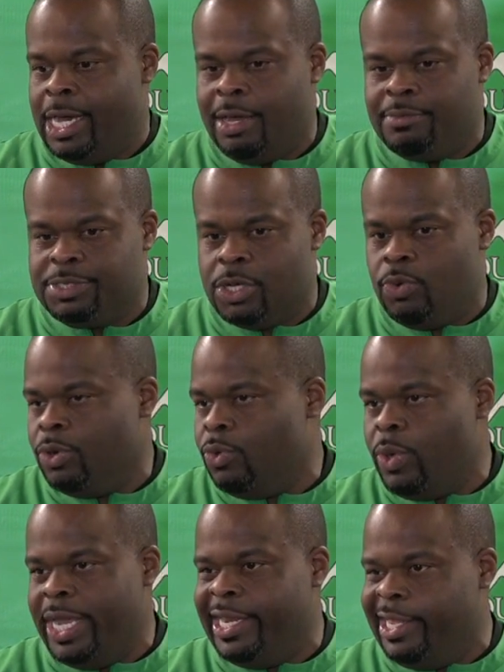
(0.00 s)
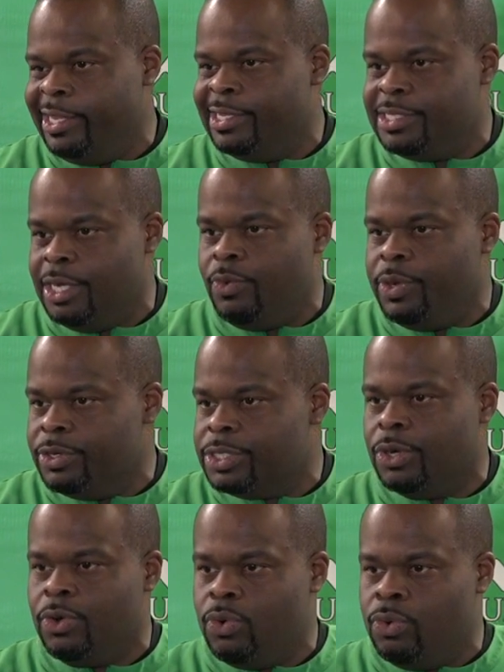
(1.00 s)
So we're waiting until we're
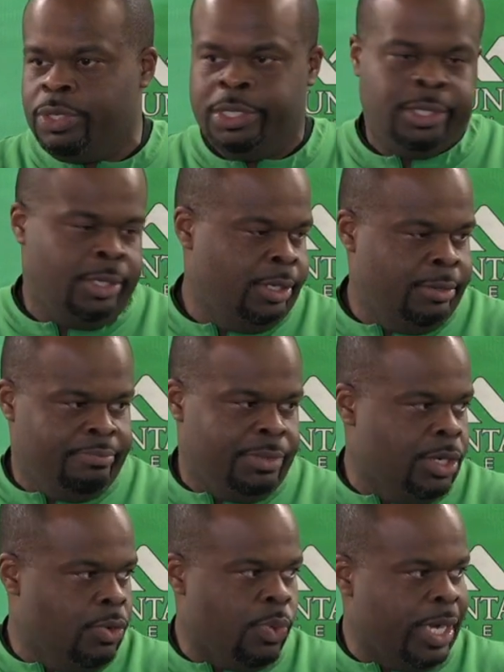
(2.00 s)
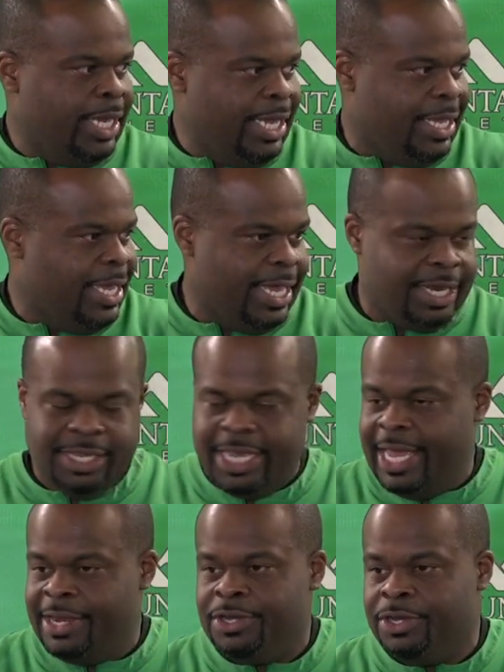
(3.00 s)
told, you know, what he can and
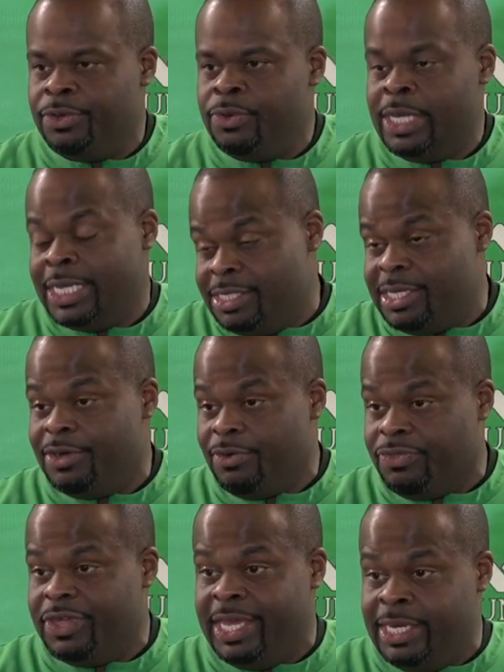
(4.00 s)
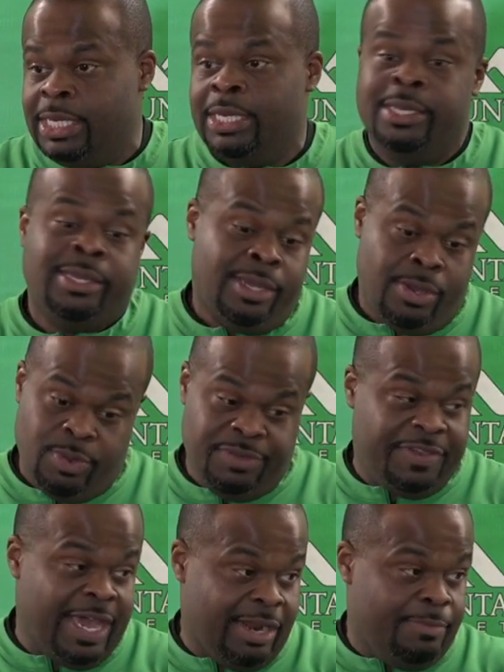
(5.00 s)
can't do. Until then,
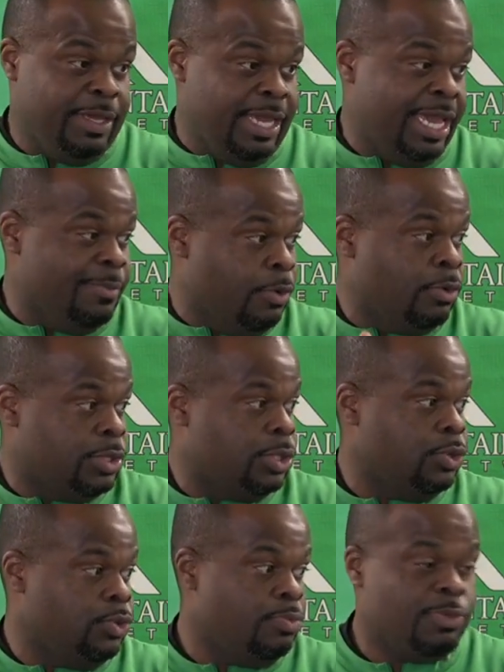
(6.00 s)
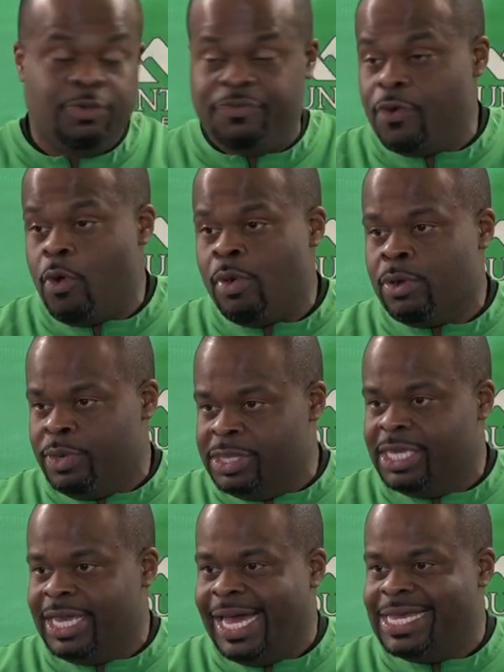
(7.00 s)
we've got to be able to move forward with
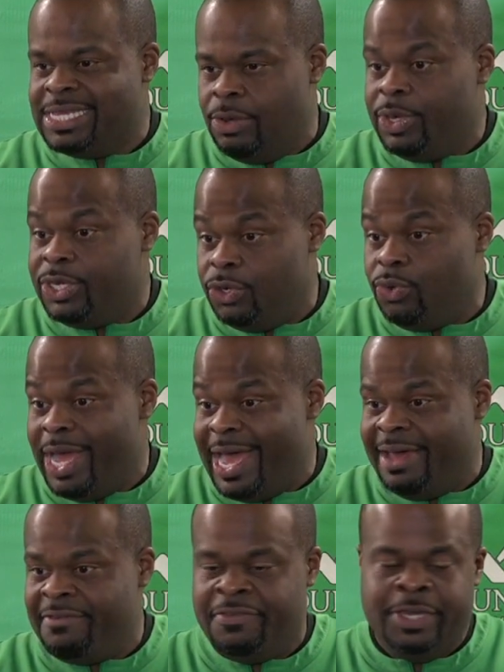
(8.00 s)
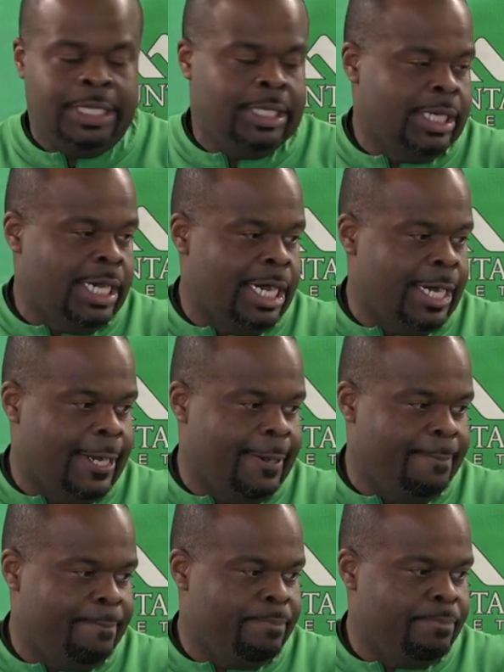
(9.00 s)
the guys that we do have.
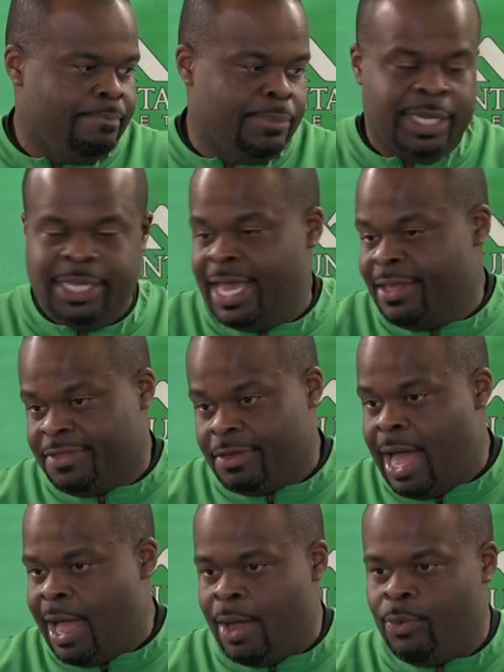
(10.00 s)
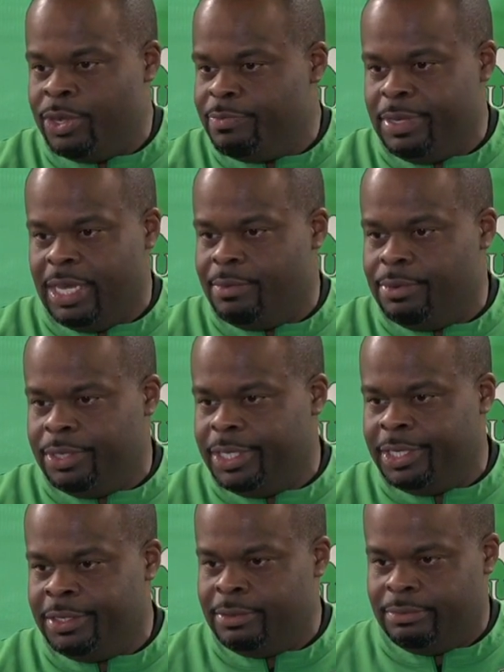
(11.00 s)
But yes, so I wouldn't be able
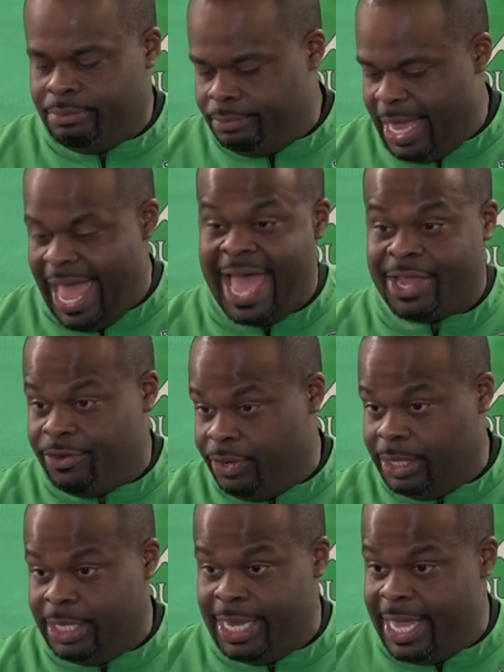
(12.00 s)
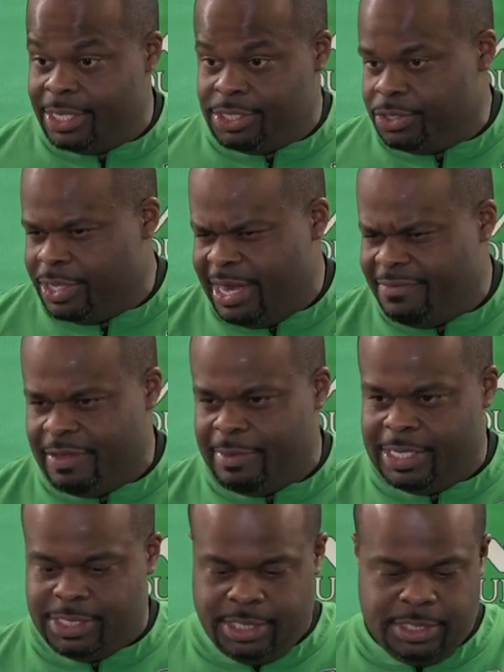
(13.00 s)
to accurately answer that, if that
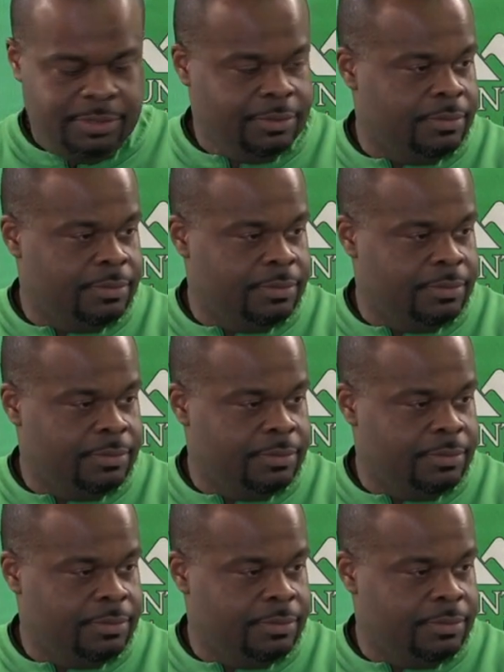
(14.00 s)
makes sense.